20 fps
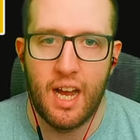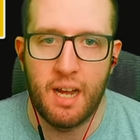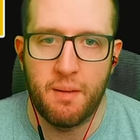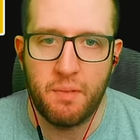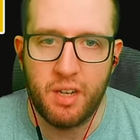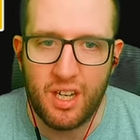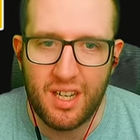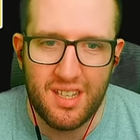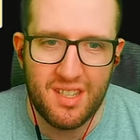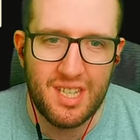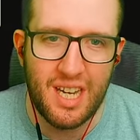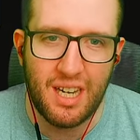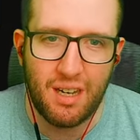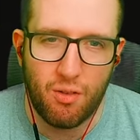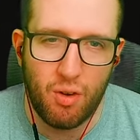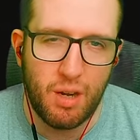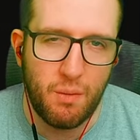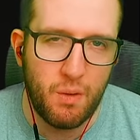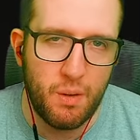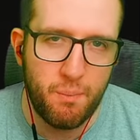You could say
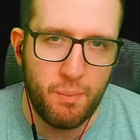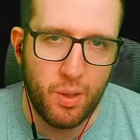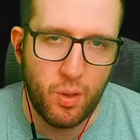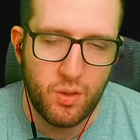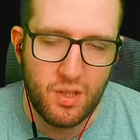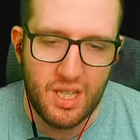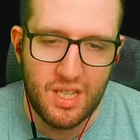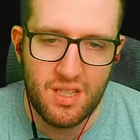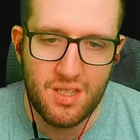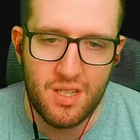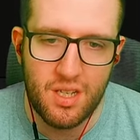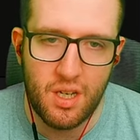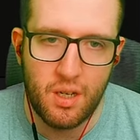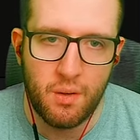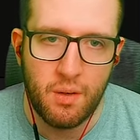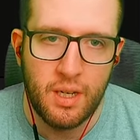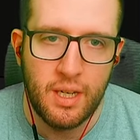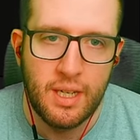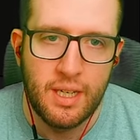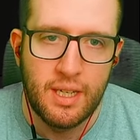Great Wind built
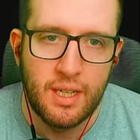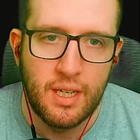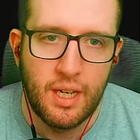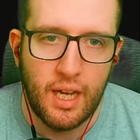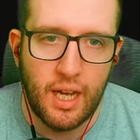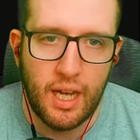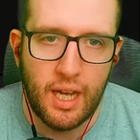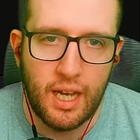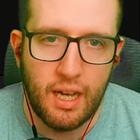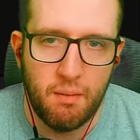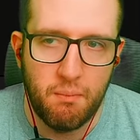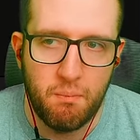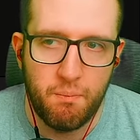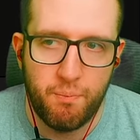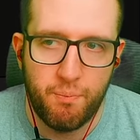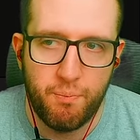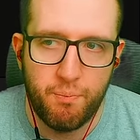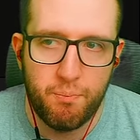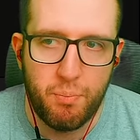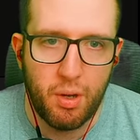into,
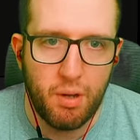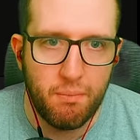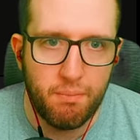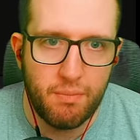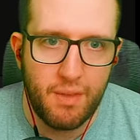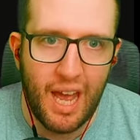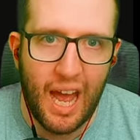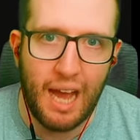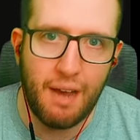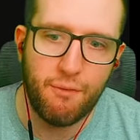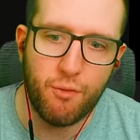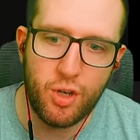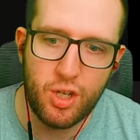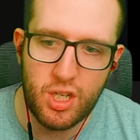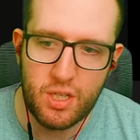but average